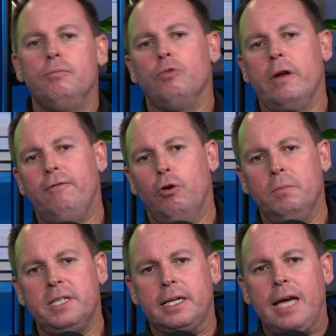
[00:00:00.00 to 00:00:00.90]

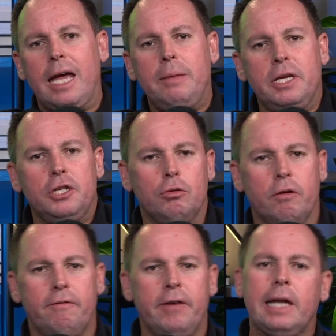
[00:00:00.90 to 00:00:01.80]
reforms that came into
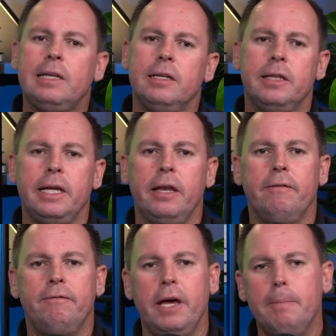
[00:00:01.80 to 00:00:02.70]
effect at the end of
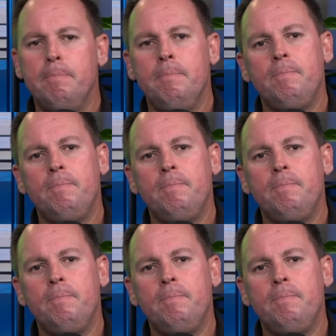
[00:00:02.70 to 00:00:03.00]
Feb.